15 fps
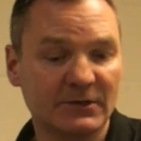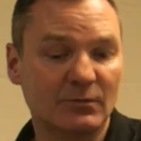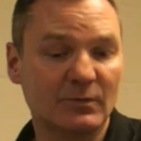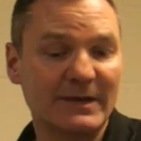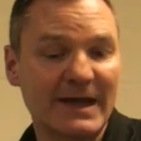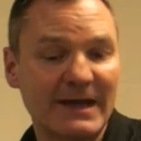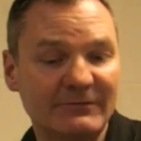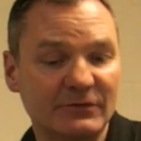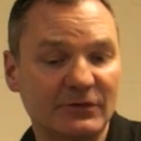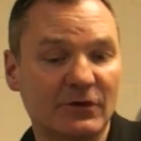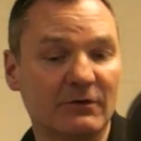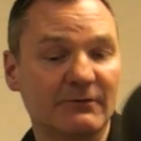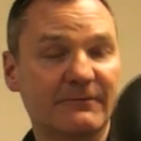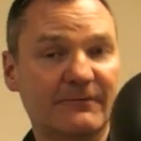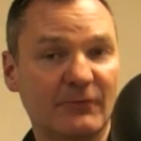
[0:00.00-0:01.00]
we haven't
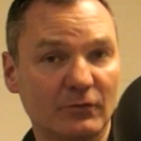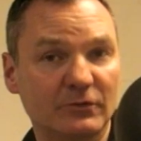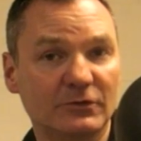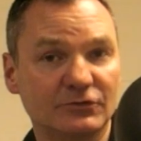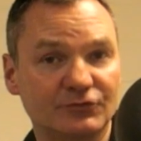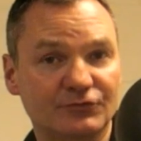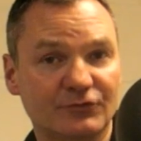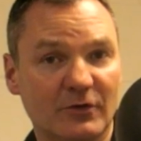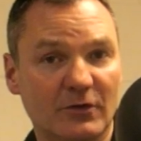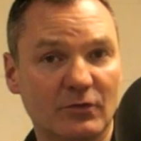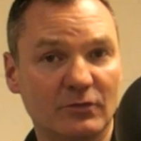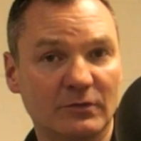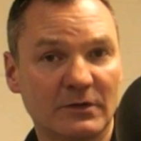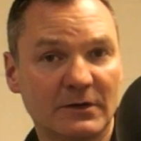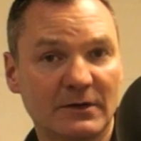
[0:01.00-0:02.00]
got full
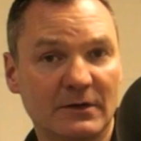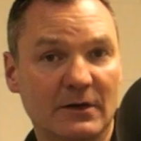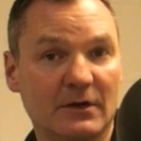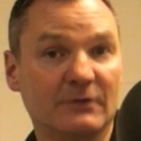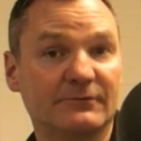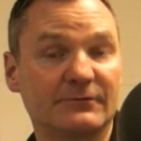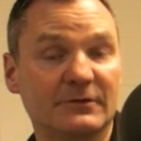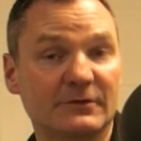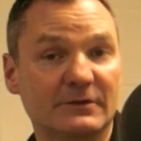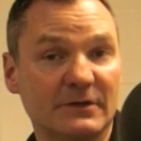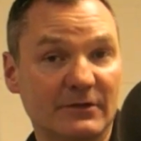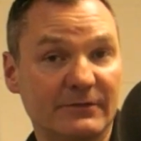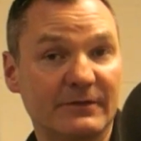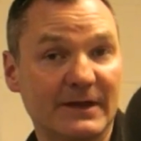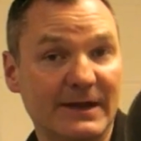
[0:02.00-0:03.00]
control of the
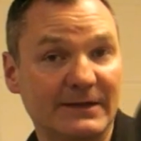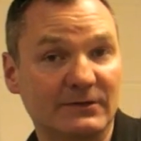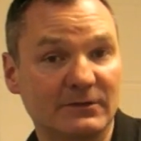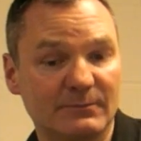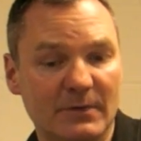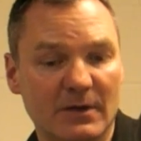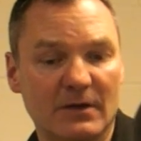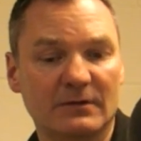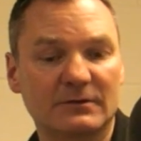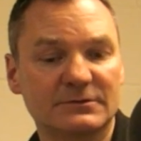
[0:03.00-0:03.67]
handlebar.